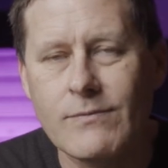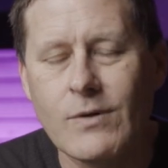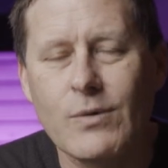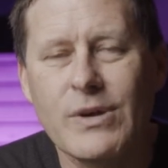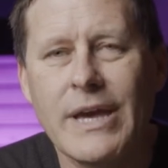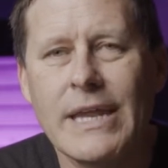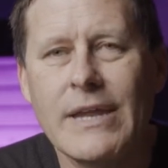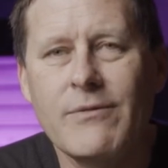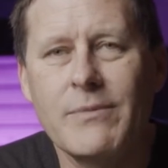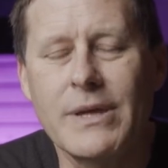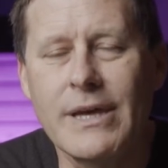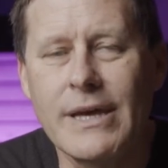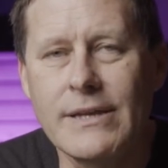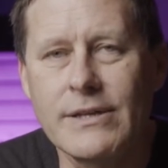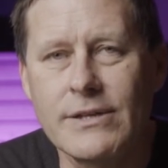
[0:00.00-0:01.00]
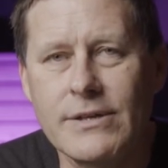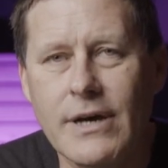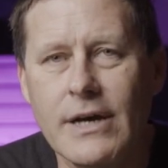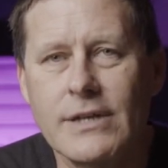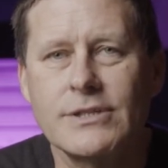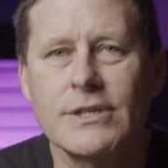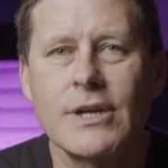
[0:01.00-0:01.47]
we can't even begin to
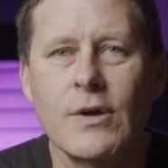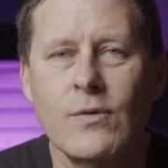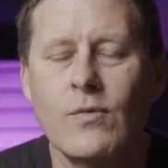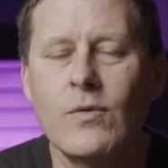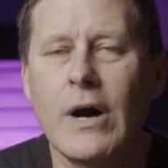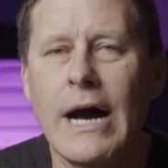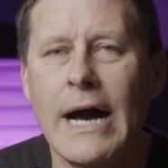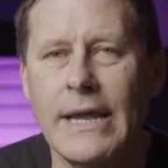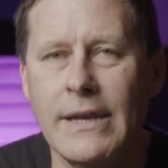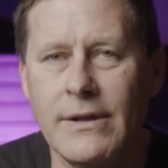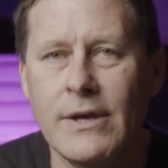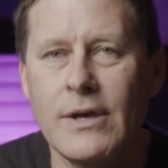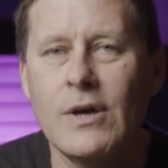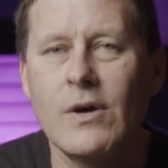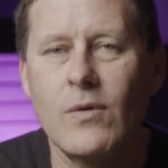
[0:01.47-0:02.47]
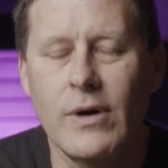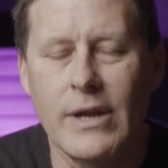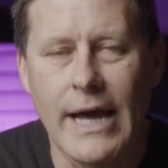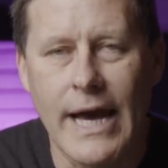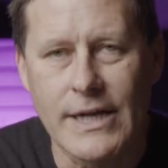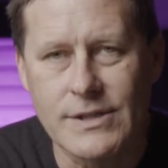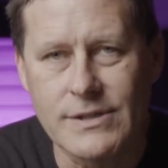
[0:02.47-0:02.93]
touch and unwind what
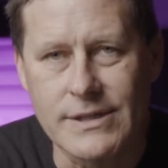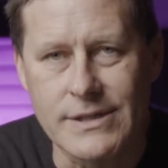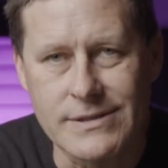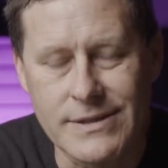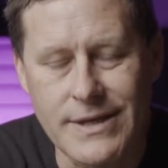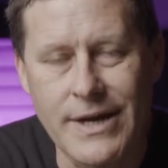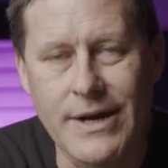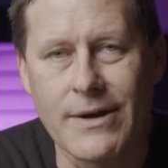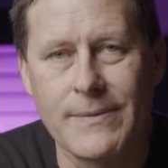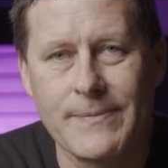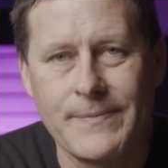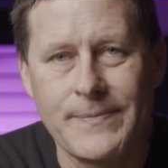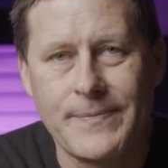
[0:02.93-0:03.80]
actually is there.